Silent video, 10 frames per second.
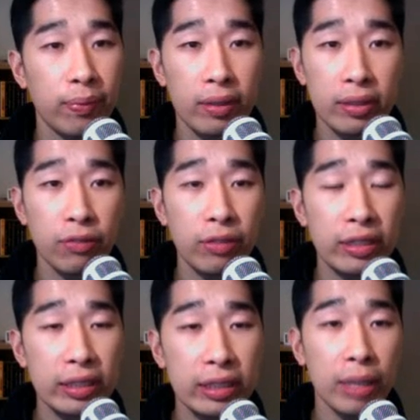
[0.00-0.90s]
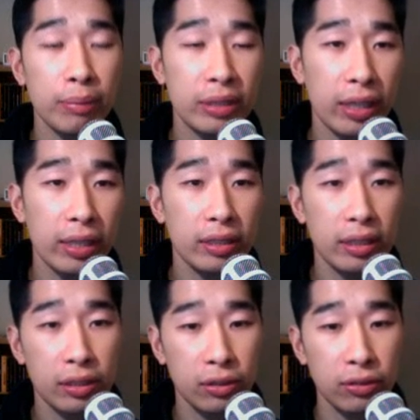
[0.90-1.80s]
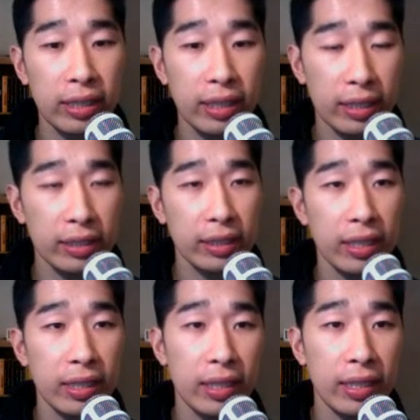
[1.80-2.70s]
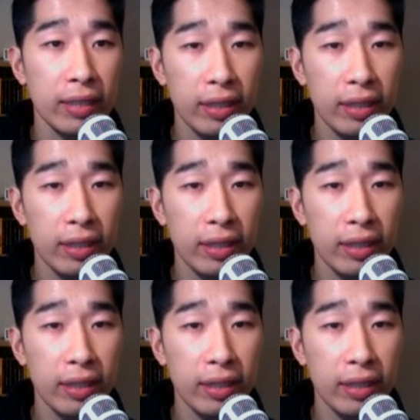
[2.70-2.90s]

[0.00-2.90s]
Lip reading: So if you just jump straight into the screen that you see in here,